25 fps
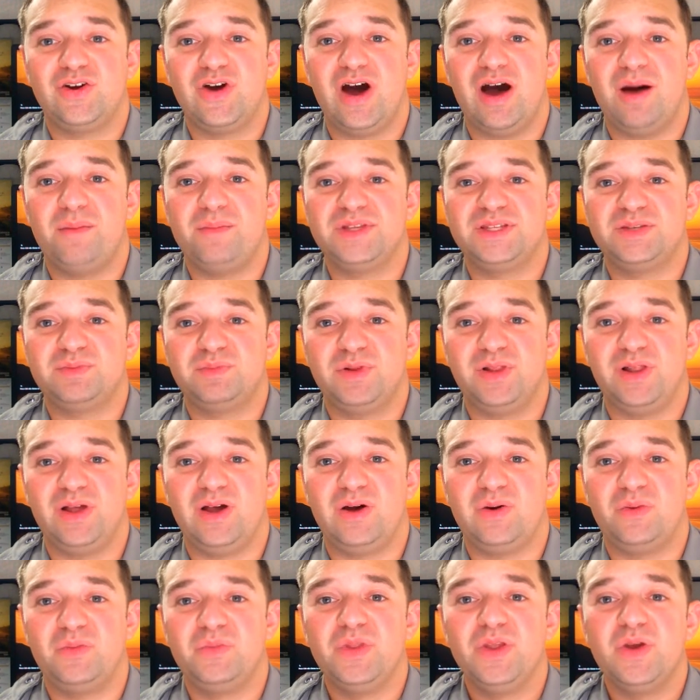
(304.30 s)
comments
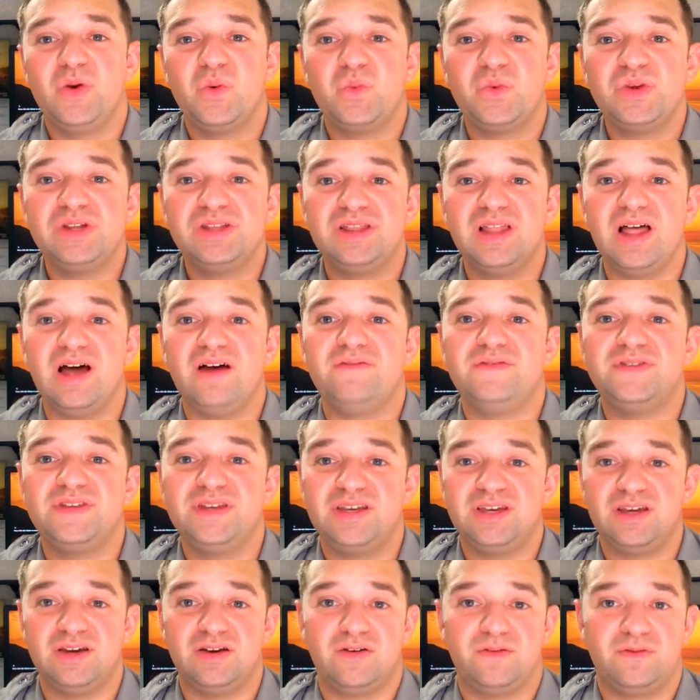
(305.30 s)
below. We'd love
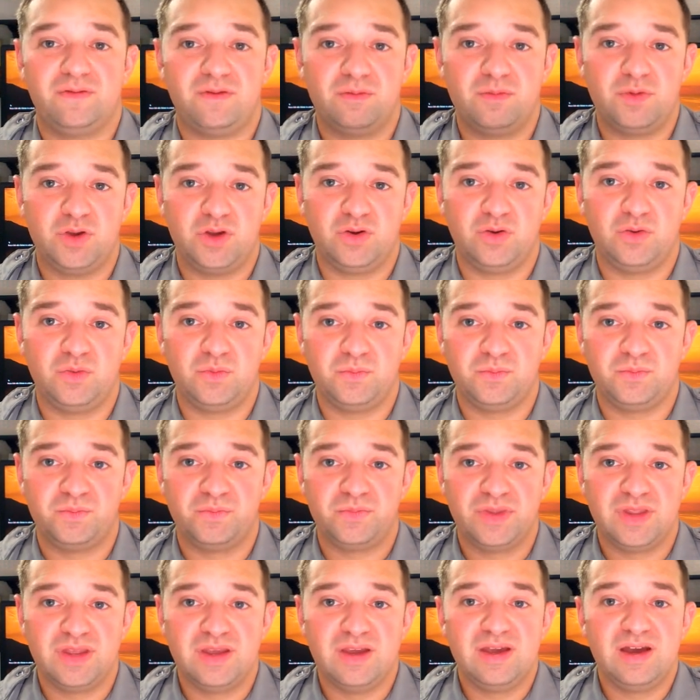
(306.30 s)
to hear from you.
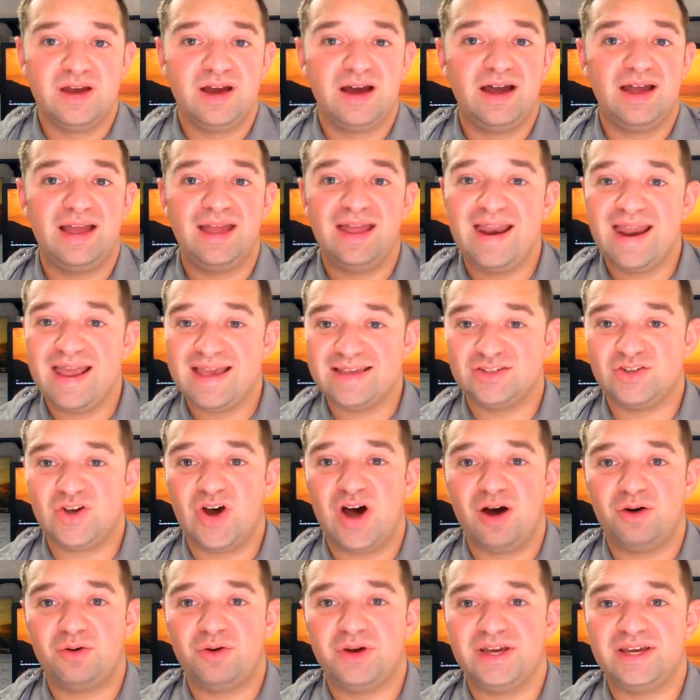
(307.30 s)
And as
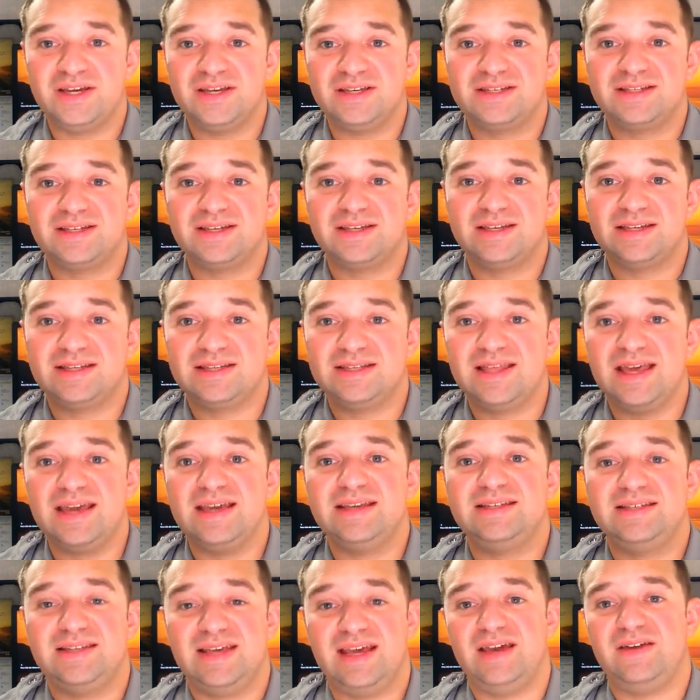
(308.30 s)
always,
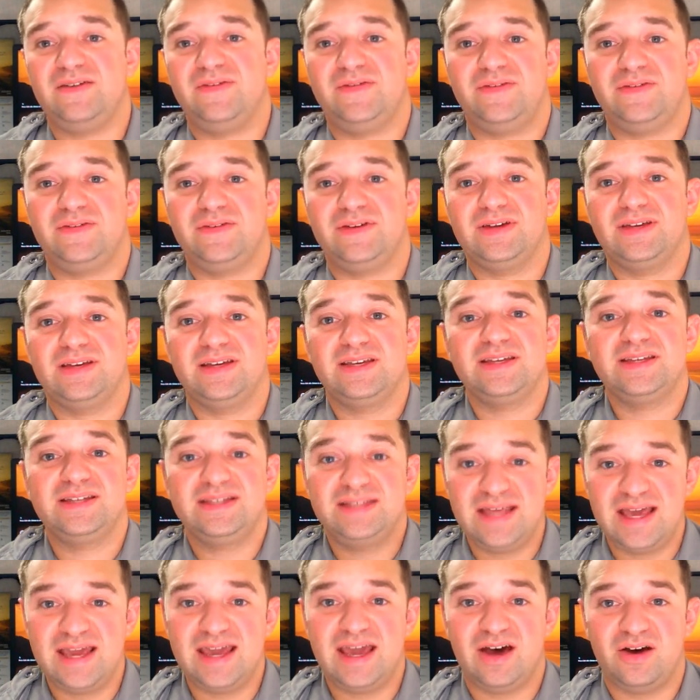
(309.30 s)
stay safe,
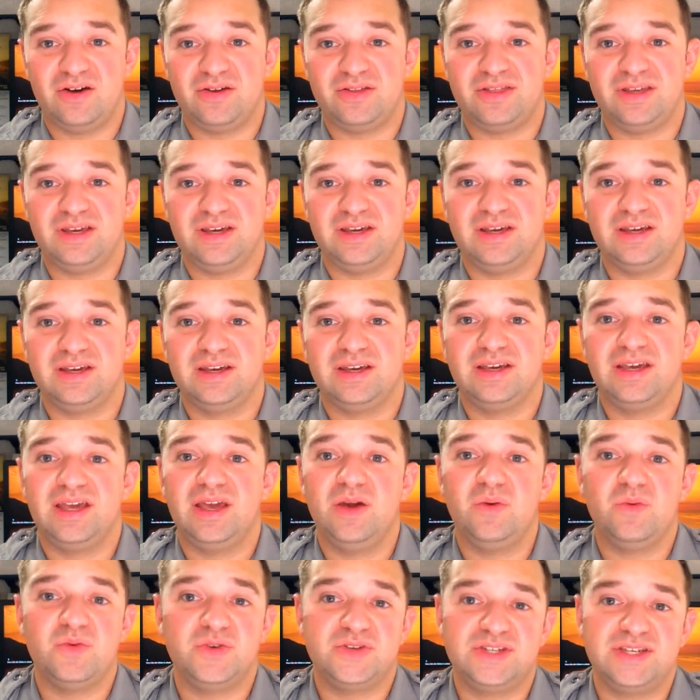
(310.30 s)
stay healthy,
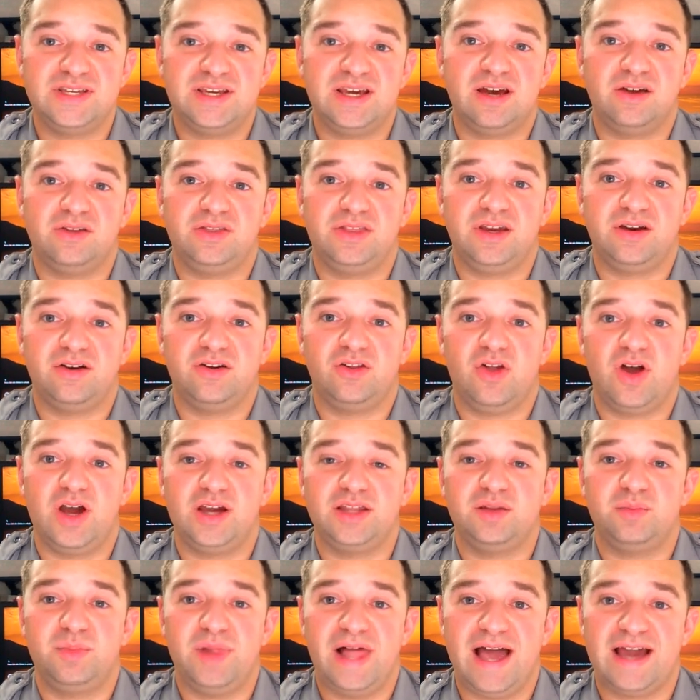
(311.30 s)
and we'll see you out there
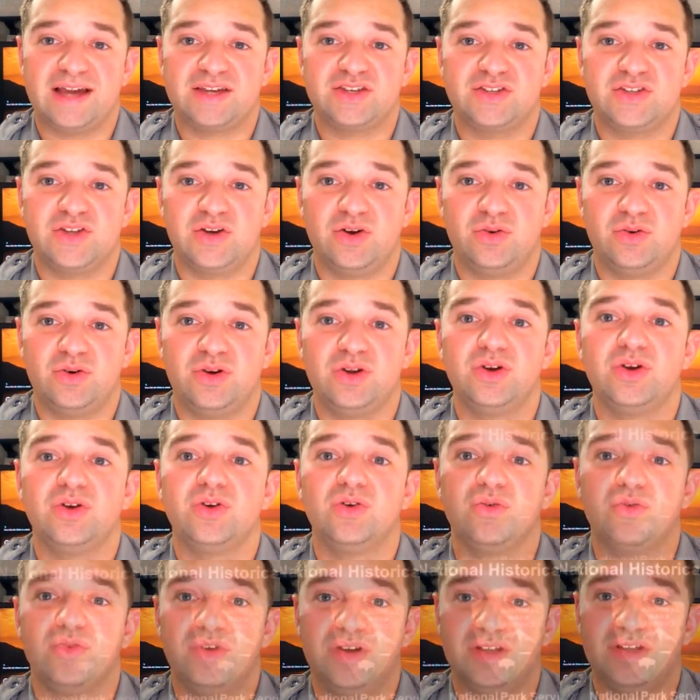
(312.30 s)
along the Blackstone
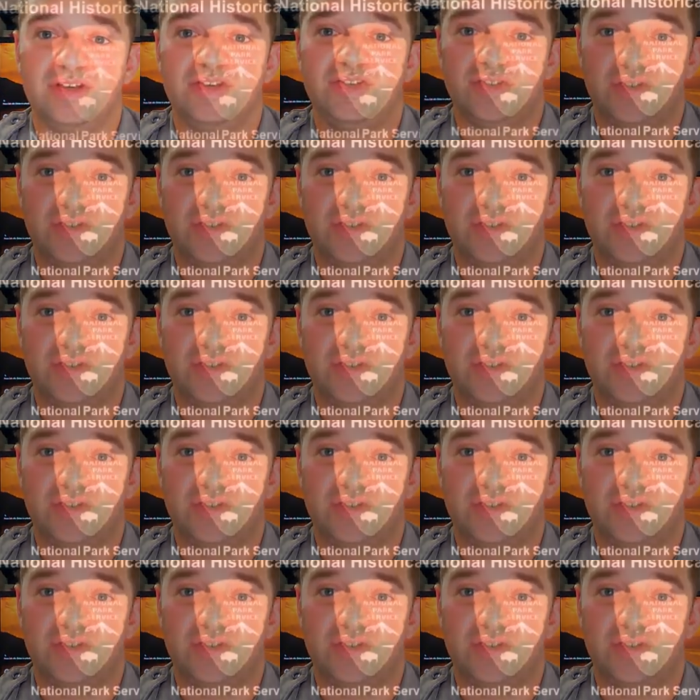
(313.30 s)
really